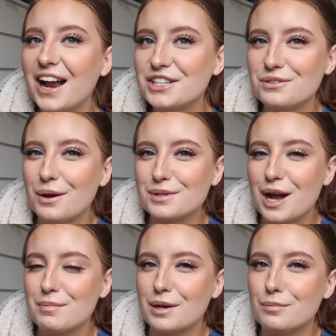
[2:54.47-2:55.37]
I just thought I would
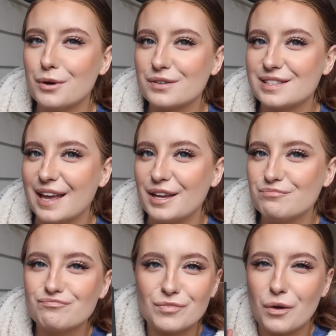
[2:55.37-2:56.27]
come and unbox it
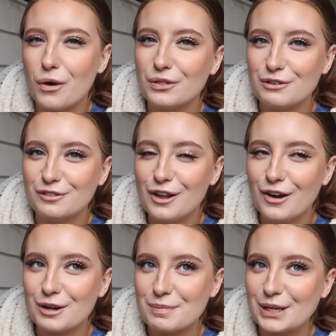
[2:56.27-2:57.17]
on the
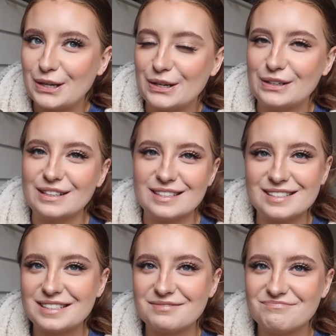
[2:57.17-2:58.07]
vlog
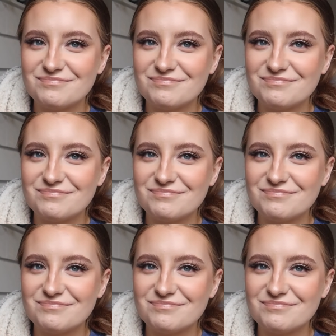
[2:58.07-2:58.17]
because,